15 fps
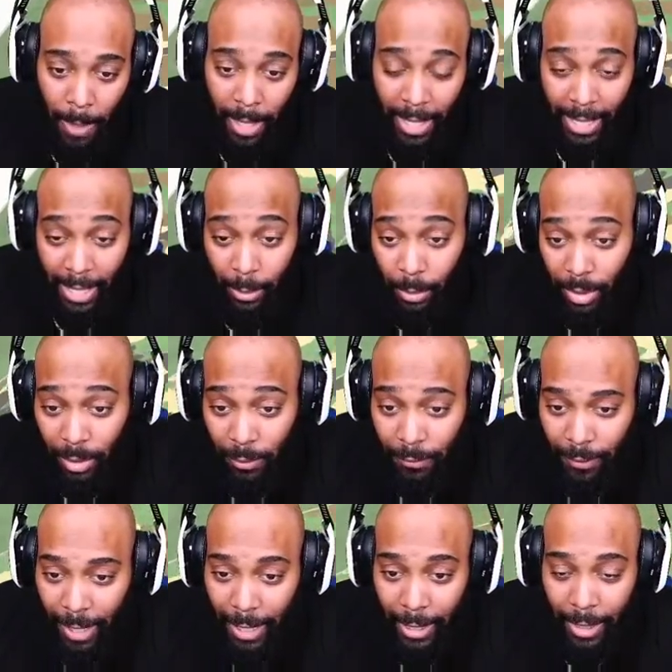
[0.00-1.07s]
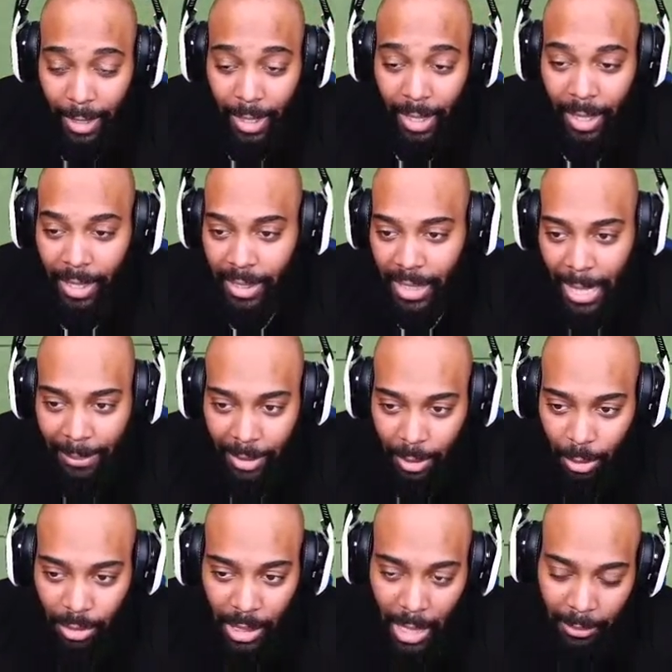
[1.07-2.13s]
and he wanted to fight. He jabbed me
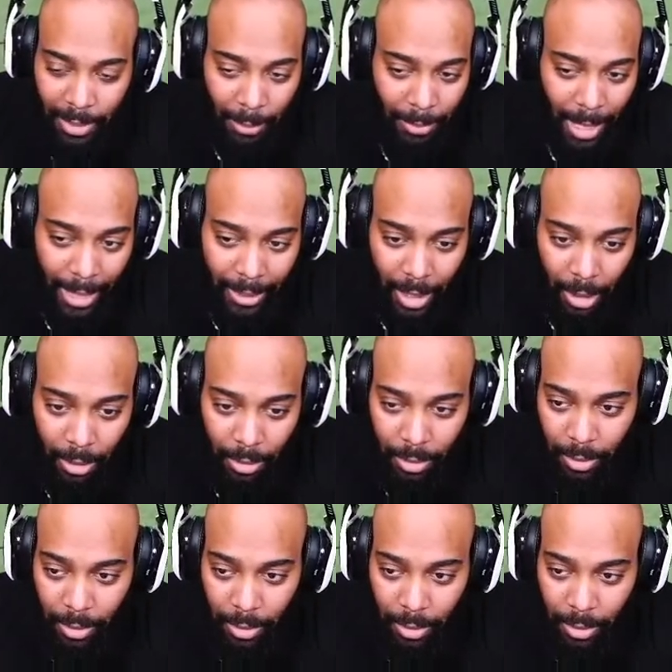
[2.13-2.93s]
2 times, I blacked out.